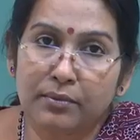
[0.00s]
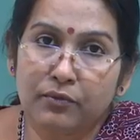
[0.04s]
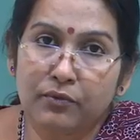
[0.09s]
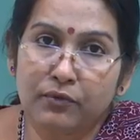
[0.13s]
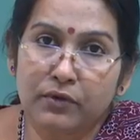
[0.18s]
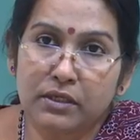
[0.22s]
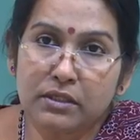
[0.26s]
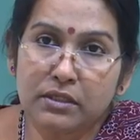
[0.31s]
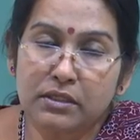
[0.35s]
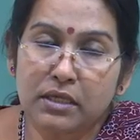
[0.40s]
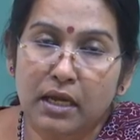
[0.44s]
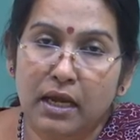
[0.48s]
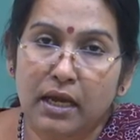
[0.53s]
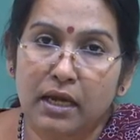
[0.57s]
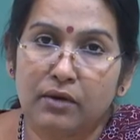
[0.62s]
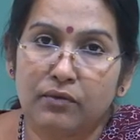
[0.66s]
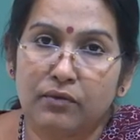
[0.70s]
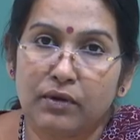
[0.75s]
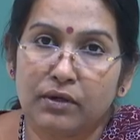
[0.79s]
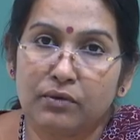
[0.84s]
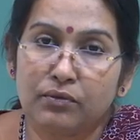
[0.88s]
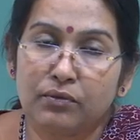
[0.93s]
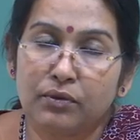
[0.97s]
was, and
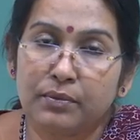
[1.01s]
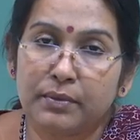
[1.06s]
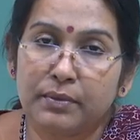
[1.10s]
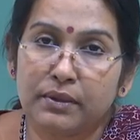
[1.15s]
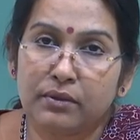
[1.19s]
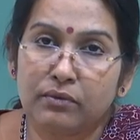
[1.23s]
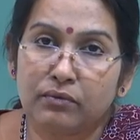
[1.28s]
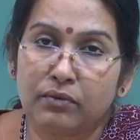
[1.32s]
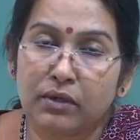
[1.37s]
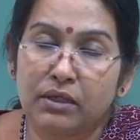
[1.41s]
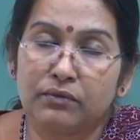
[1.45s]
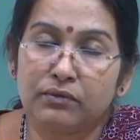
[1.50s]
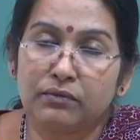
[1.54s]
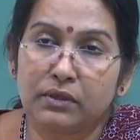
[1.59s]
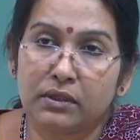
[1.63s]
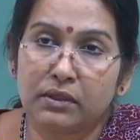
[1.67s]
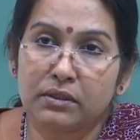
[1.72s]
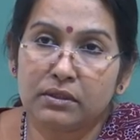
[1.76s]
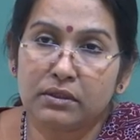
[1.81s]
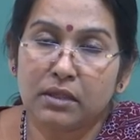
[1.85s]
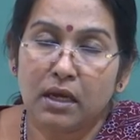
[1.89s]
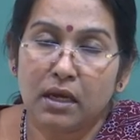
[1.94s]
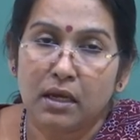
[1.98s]
what would be the, what
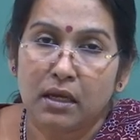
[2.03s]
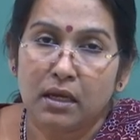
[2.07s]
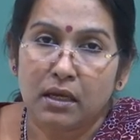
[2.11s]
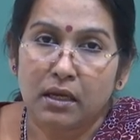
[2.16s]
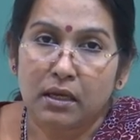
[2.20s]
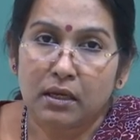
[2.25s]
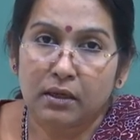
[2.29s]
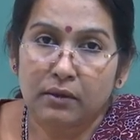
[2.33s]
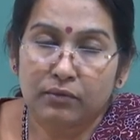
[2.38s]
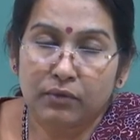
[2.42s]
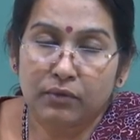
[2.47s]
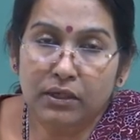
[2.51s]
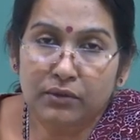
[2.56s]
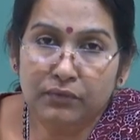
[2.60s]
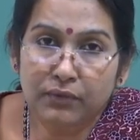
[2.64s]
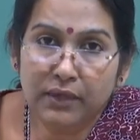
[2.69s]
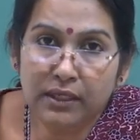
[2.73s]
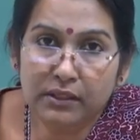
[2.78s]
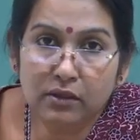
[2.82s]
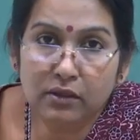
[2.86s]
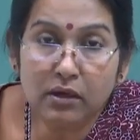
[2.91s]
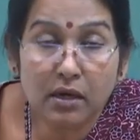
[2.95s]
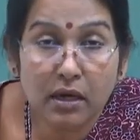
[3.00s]
were
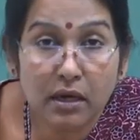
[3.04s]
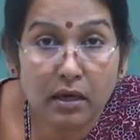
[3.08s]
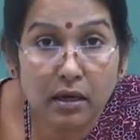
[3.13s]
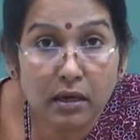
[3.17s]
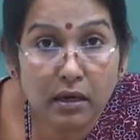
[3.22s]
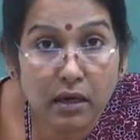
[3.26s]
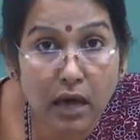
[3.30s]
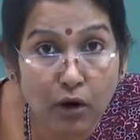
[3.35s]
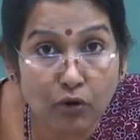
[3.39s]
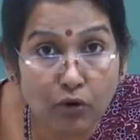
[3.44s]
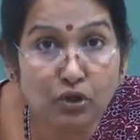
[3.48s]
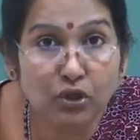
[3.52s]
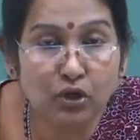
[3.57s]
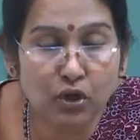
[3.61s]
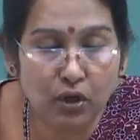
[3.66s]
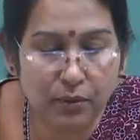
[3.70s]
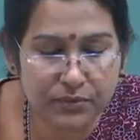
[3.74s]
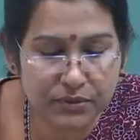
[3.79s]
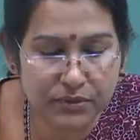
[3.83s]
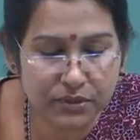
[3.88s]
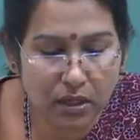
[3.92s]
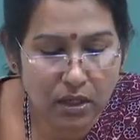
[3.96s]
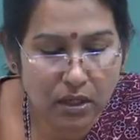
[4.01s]
the
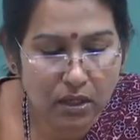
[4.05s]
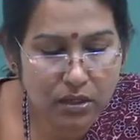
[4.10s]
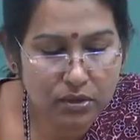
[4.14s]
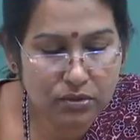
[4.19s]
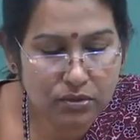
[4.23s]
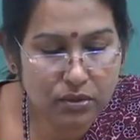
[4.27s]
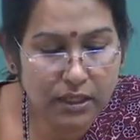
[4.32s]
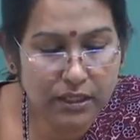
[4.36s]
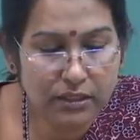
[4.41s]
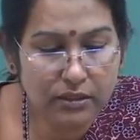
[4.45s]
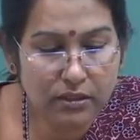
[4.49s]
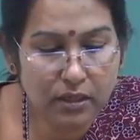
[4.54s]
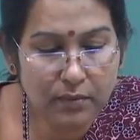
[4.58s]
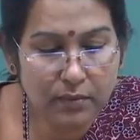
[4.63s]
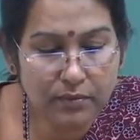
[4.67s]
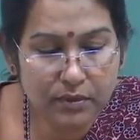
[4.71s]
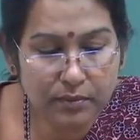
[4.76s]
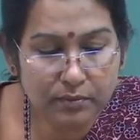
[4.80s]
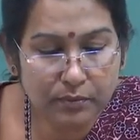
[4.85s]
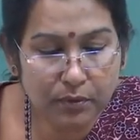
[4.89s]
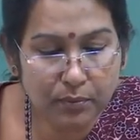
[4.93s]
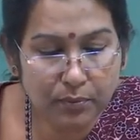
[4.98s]
outcomes. So, in terms of the